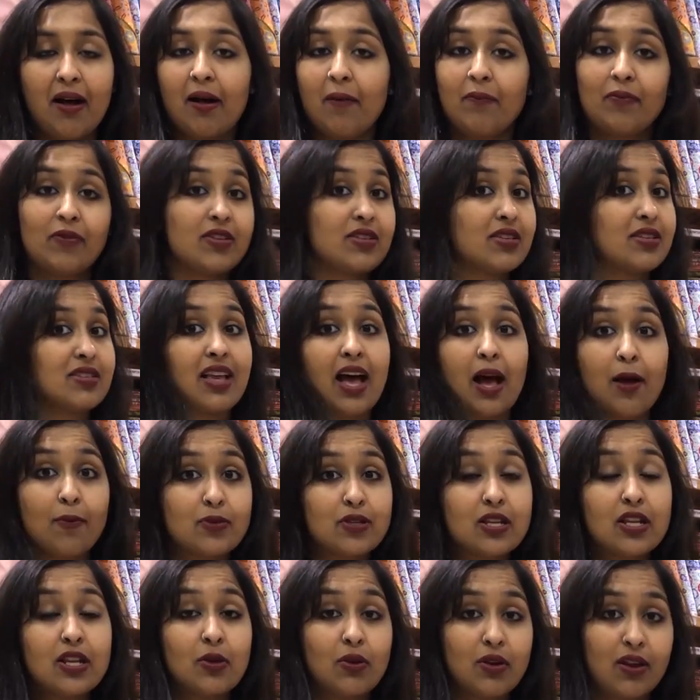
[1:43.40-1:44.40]
This is
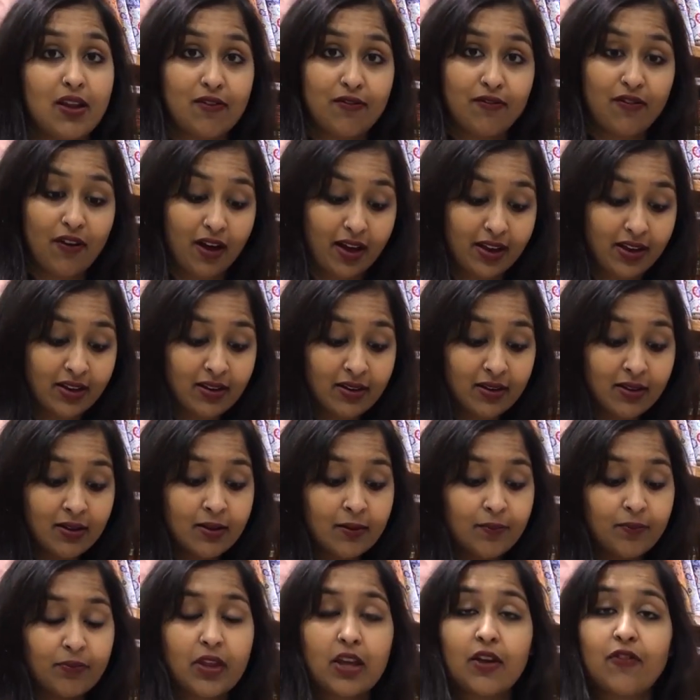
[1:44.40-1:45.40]
absolutely fine.
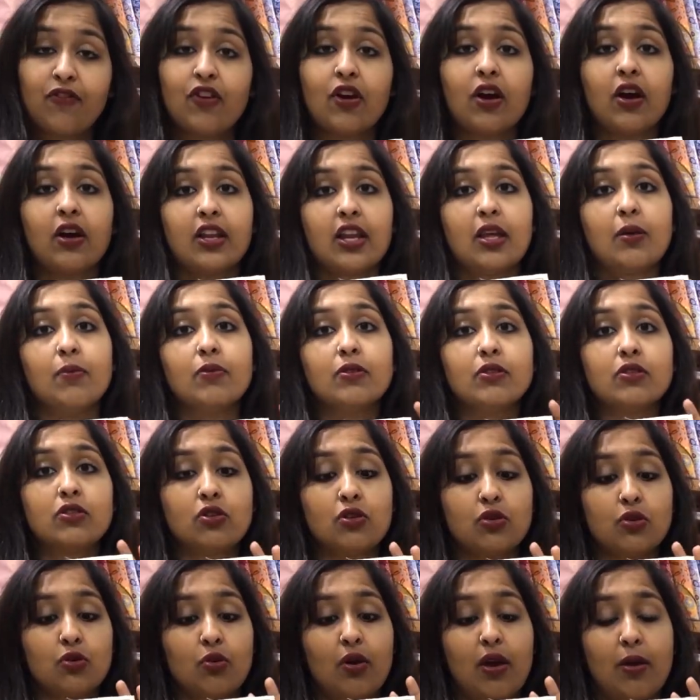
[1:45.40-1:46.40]
If you're unable
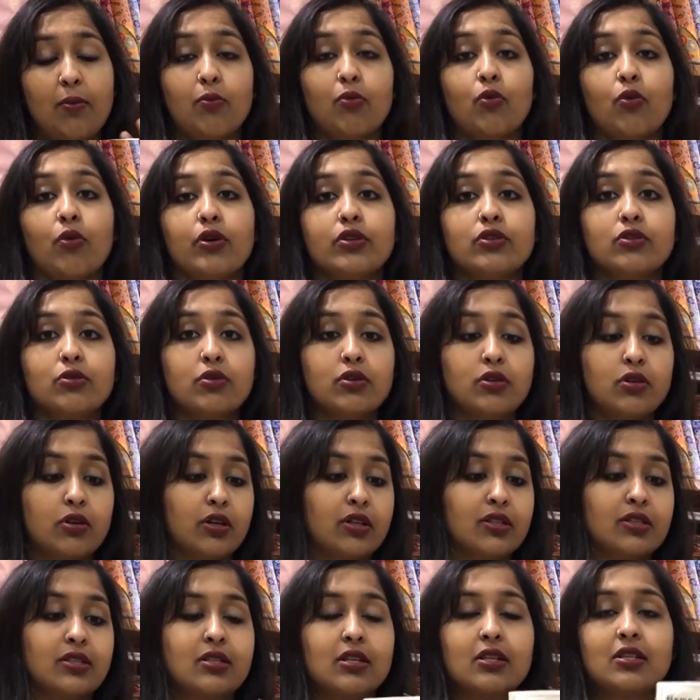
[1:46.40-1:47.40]
to embroider it, you
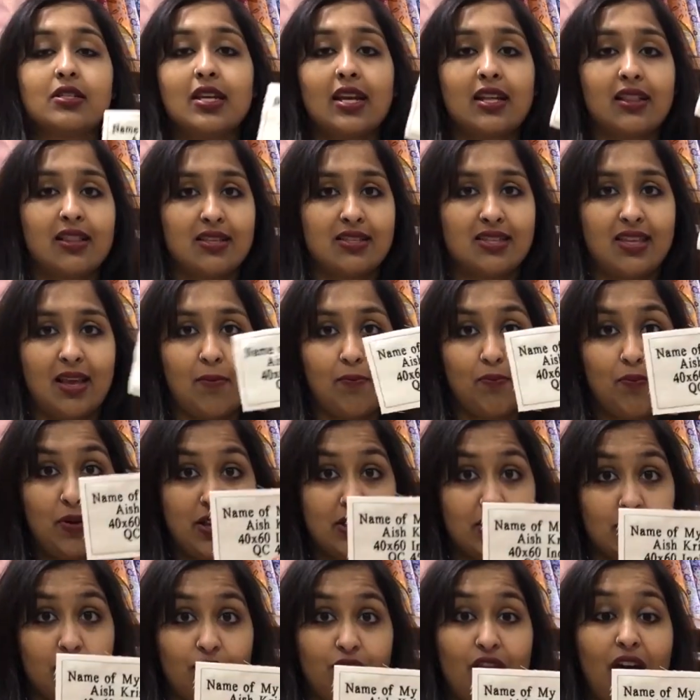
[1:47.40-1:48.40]
can still take the same
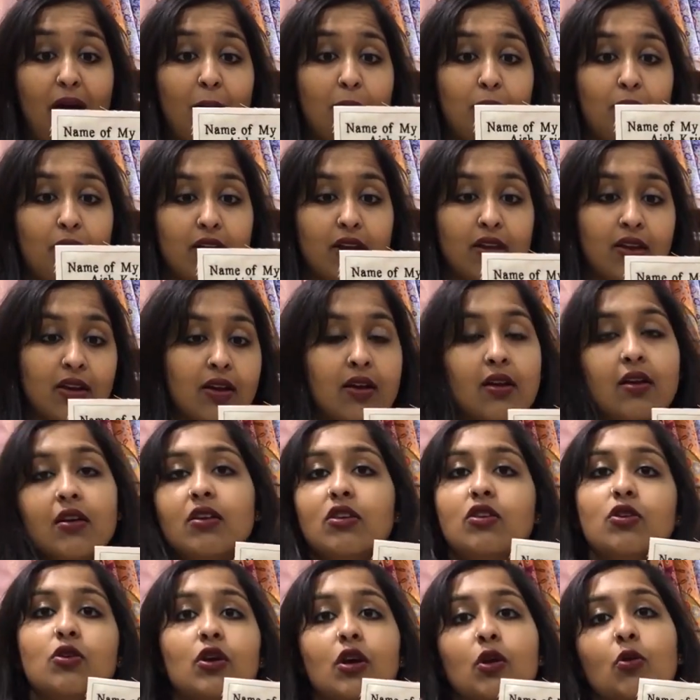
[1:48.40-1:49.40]
piece of fabric,
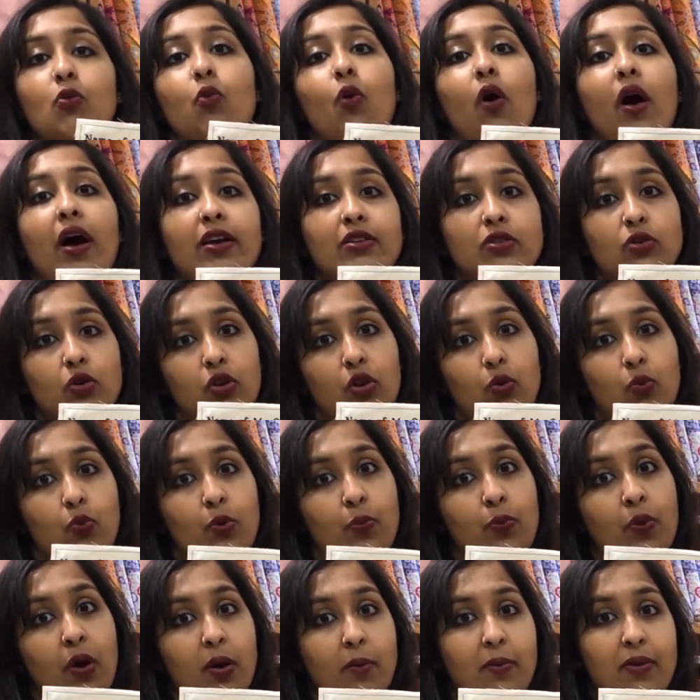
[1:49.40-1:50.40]
you can write on it
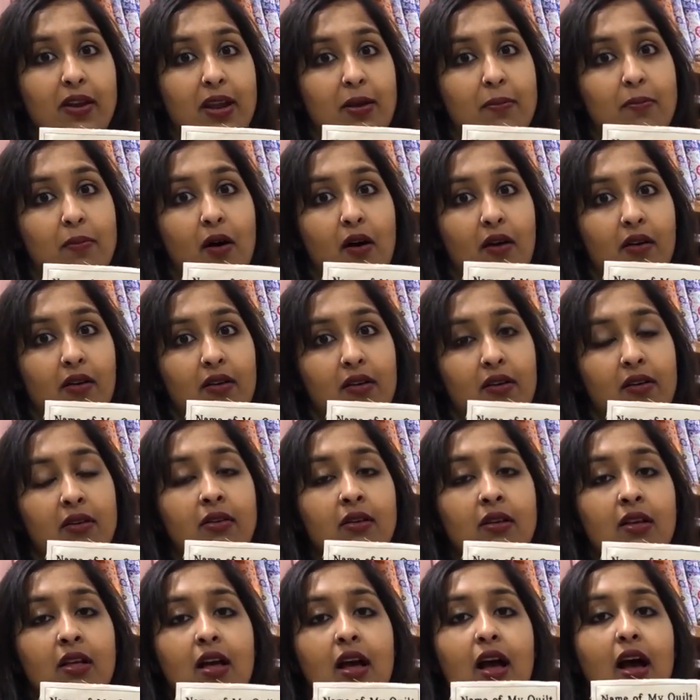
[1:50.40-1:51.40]
with permanent marker,
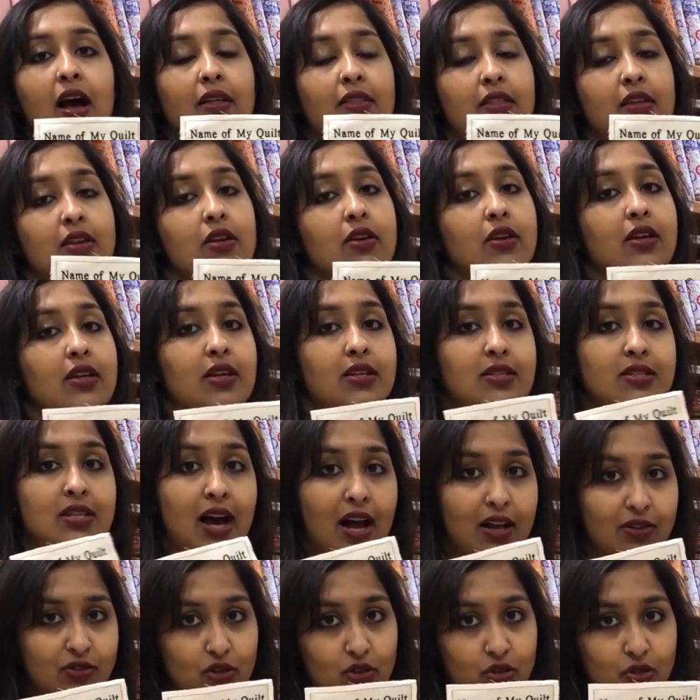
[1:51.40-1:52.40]
and then you can
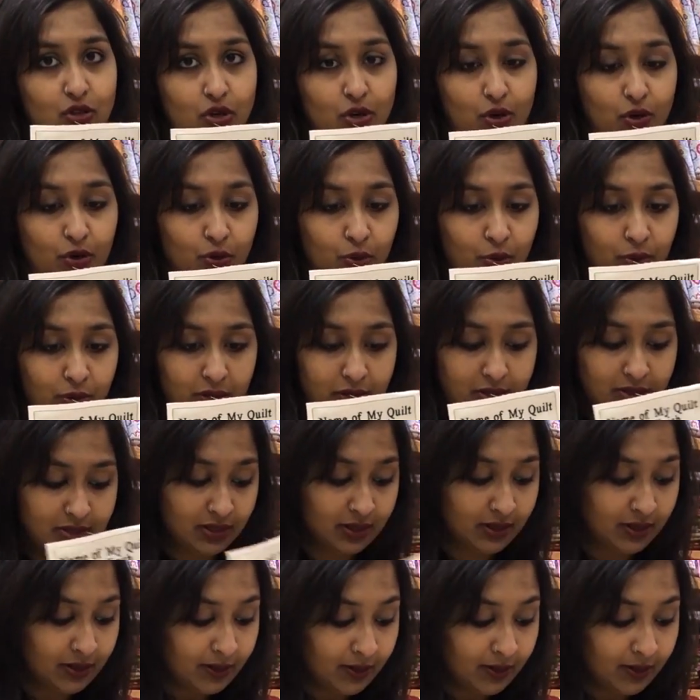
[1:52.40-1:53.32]
attach it to your quilt.